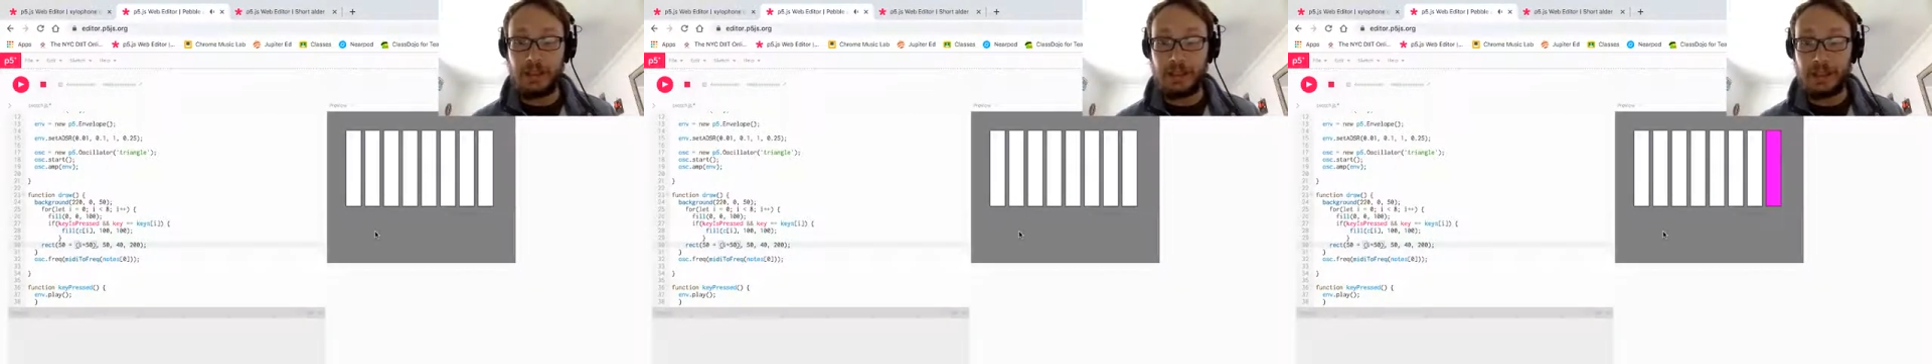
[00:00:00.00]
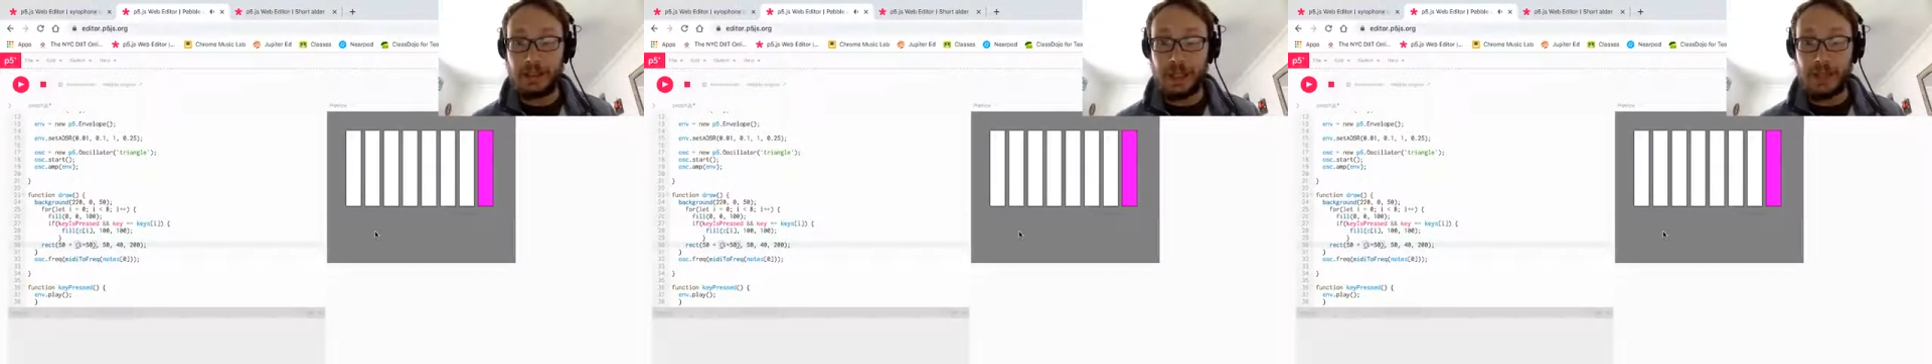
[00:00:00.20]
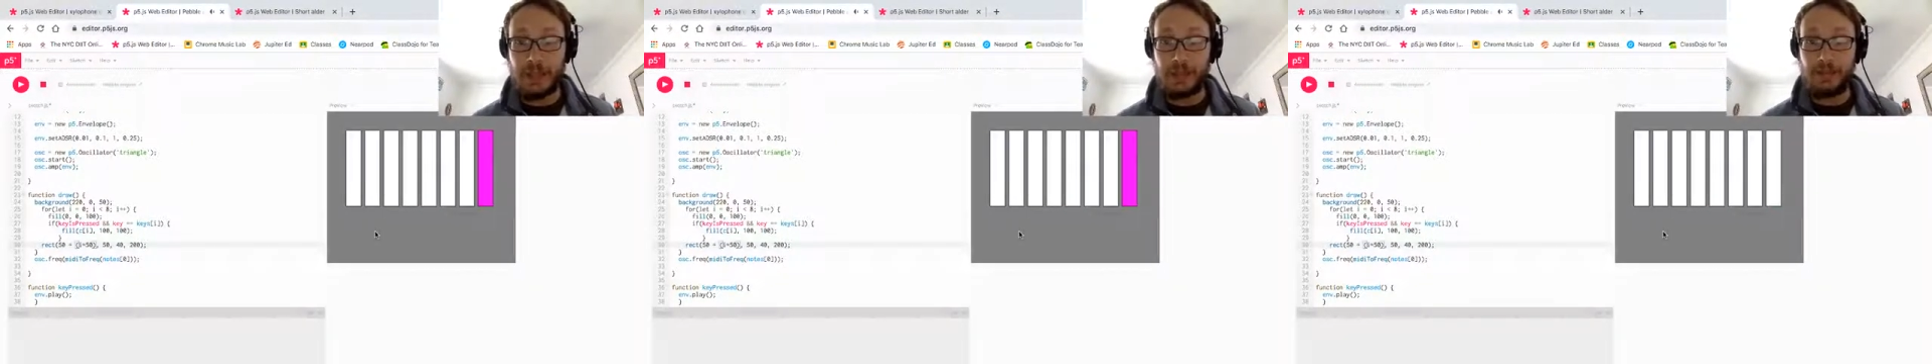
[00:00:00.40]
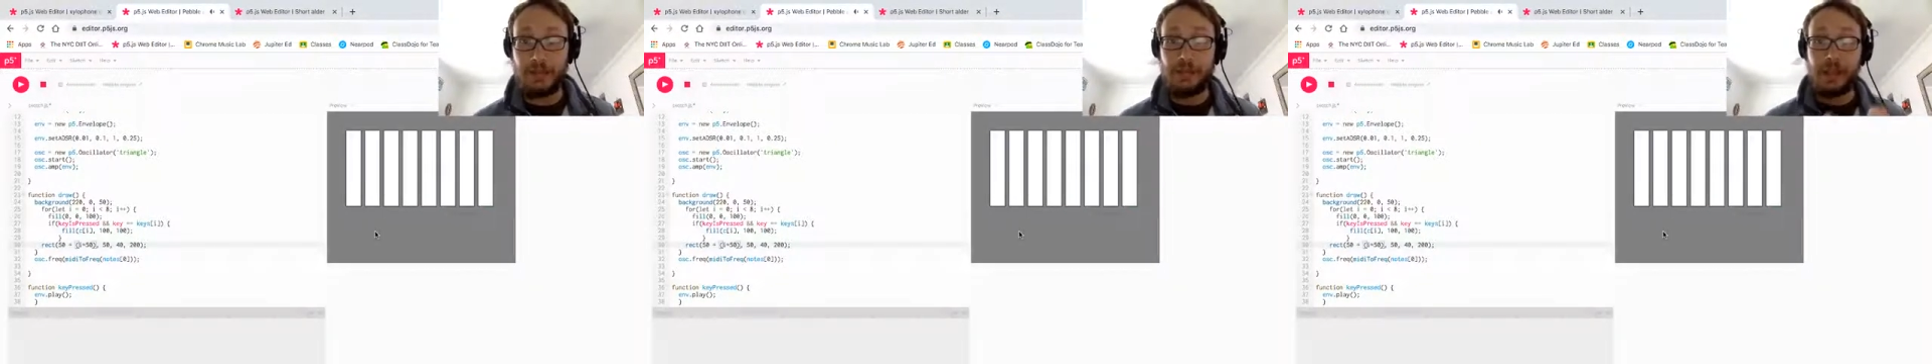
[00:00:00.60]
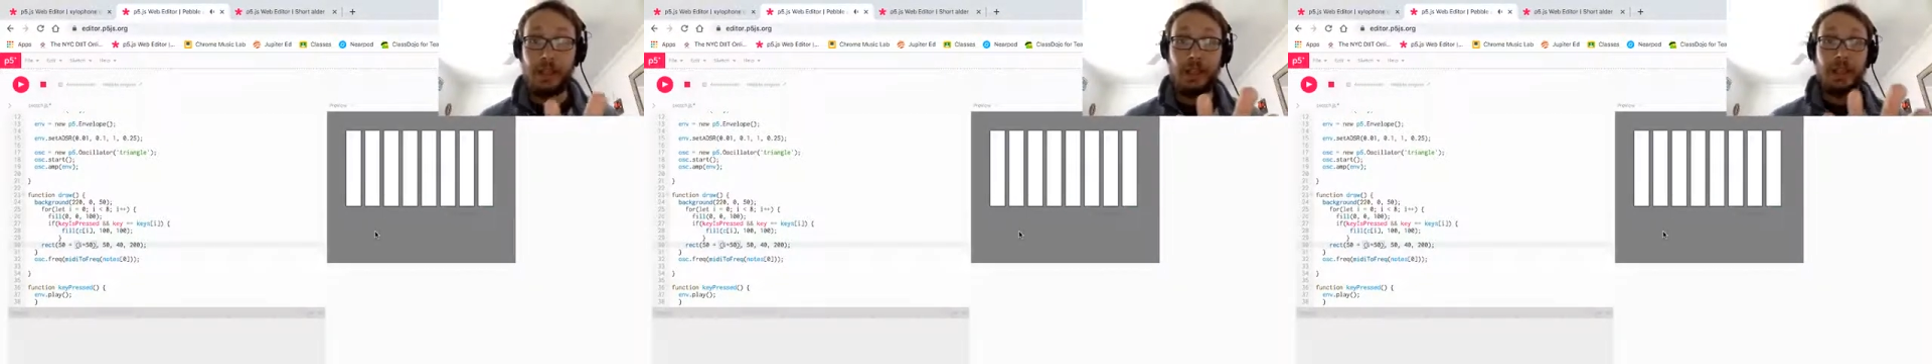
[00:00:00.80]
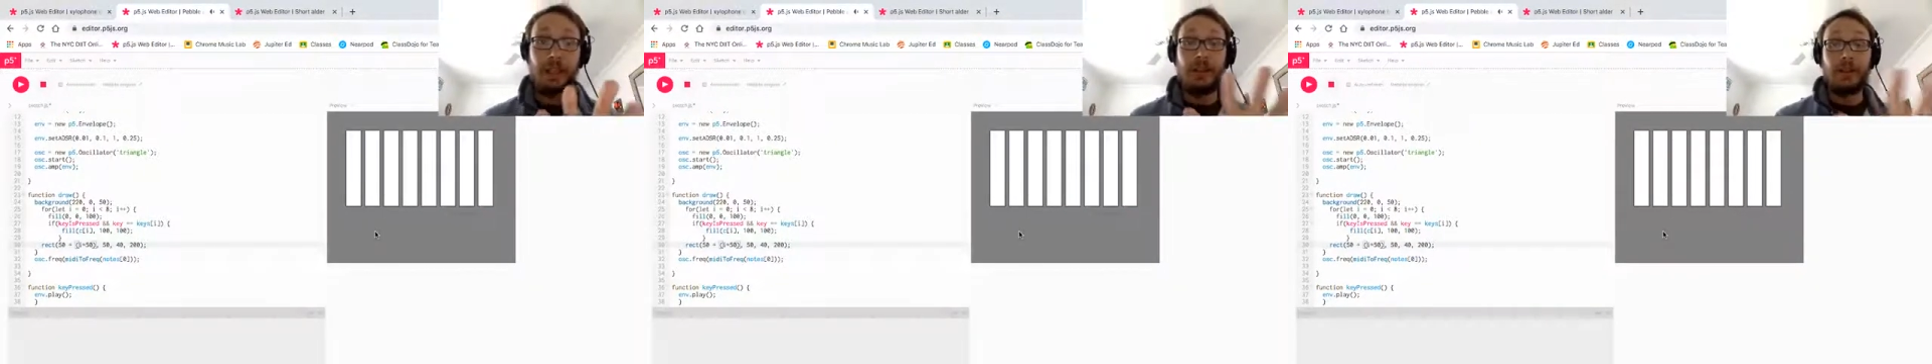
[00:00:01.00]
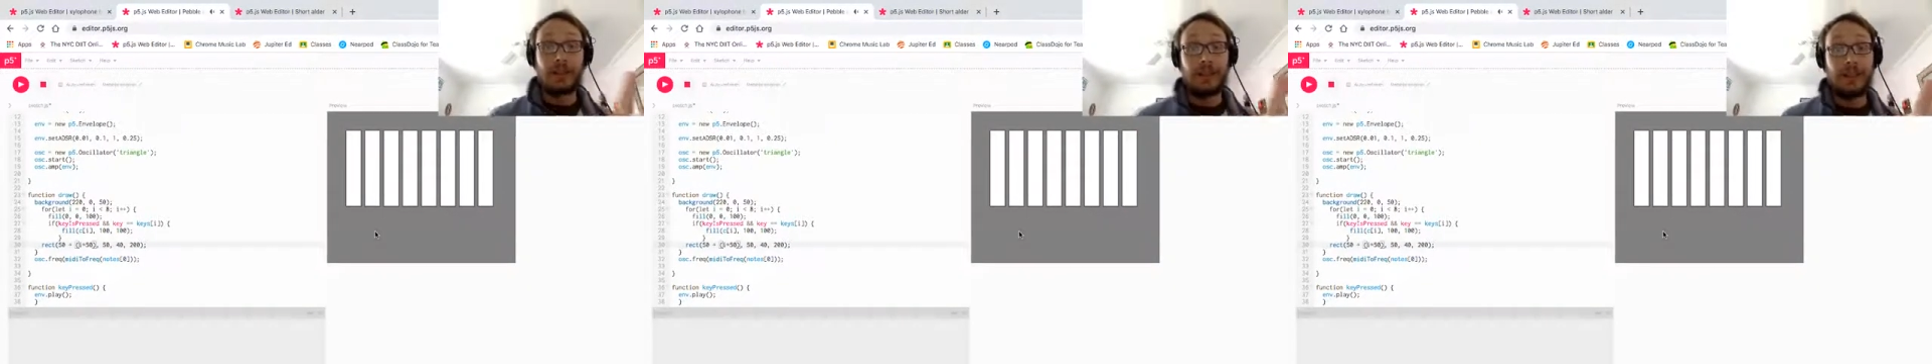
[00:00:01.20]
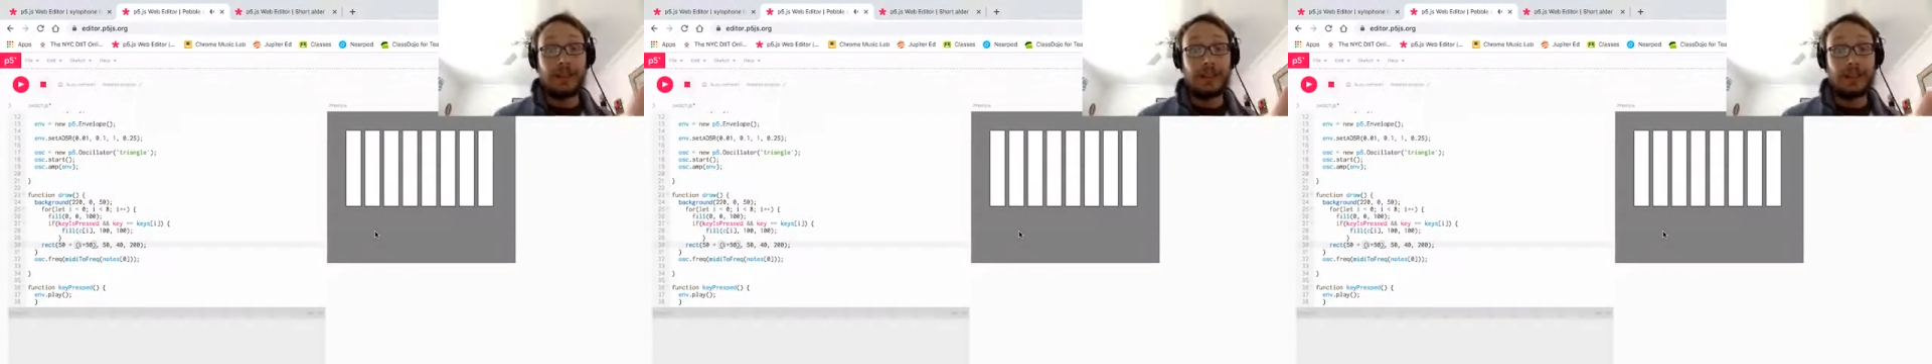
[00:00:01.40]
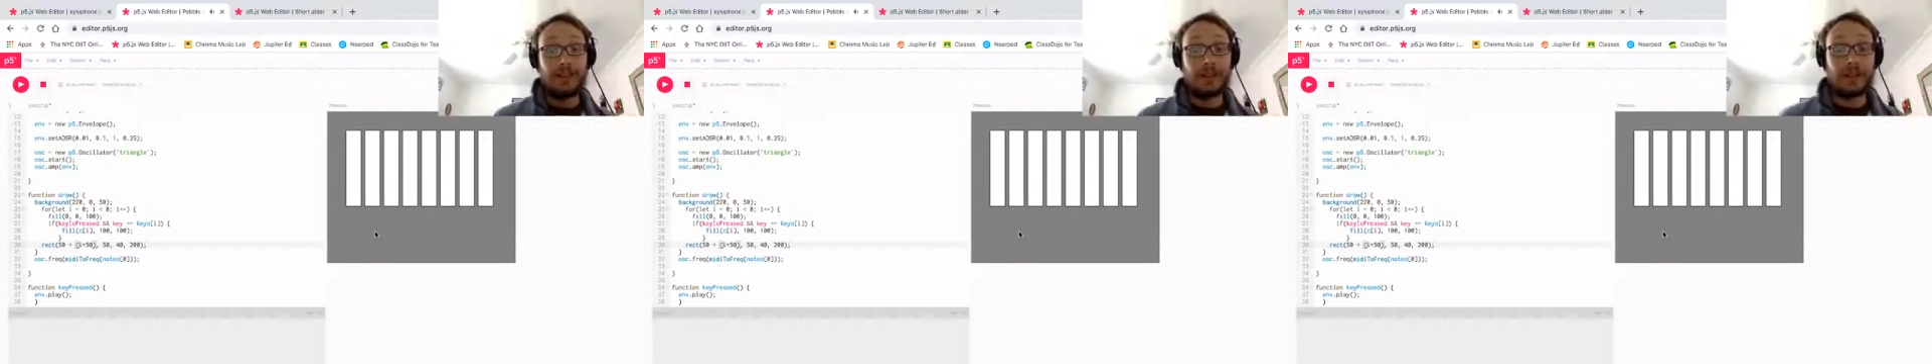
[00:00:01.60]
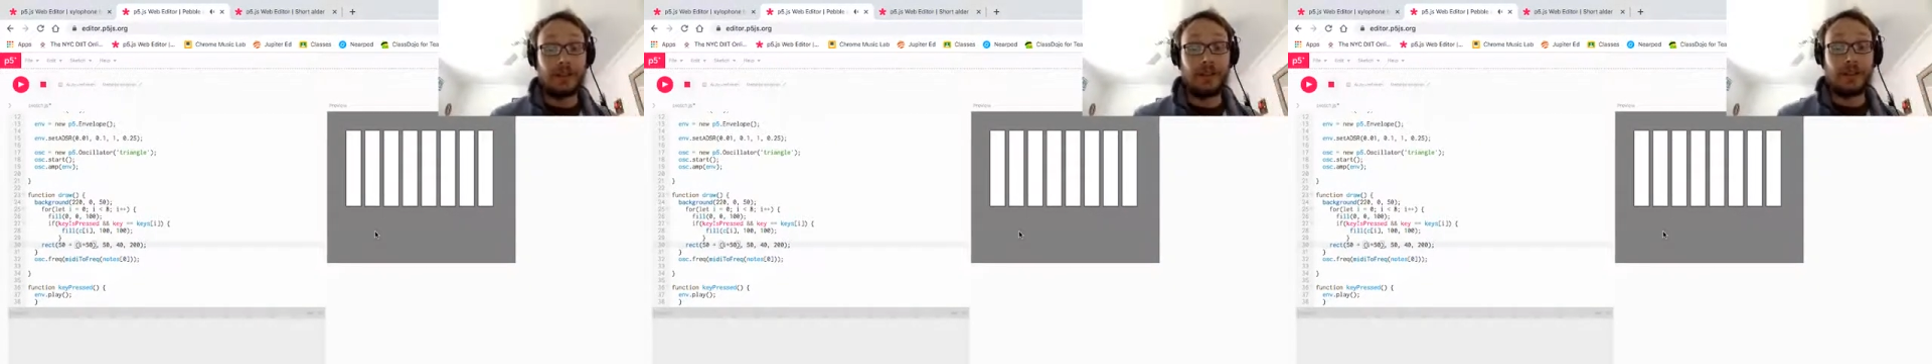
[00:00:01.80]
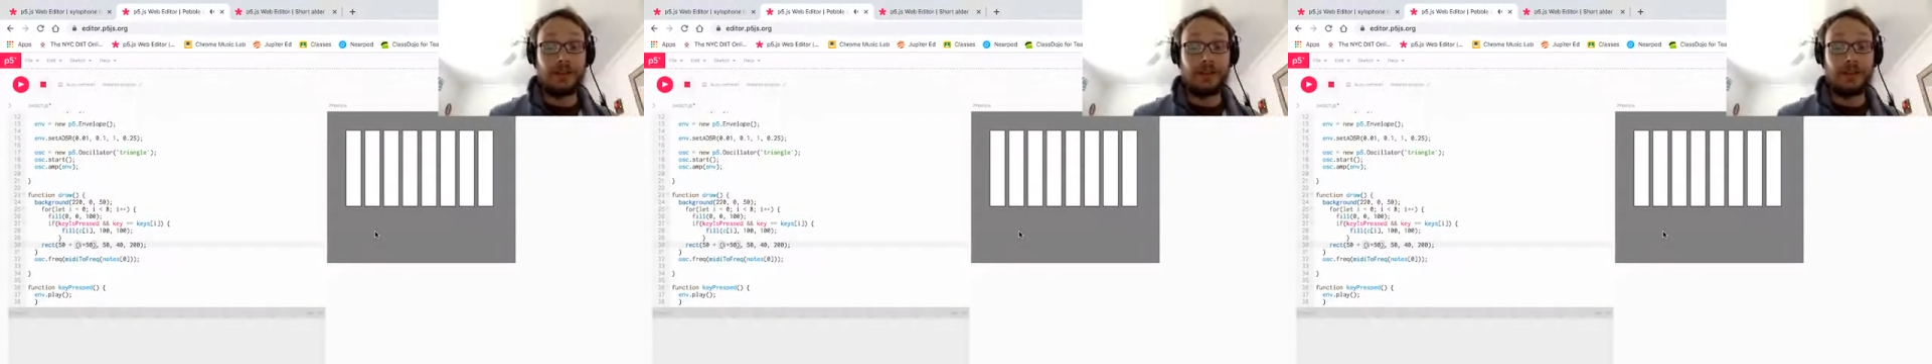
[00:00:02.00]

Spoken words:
K. Okay, so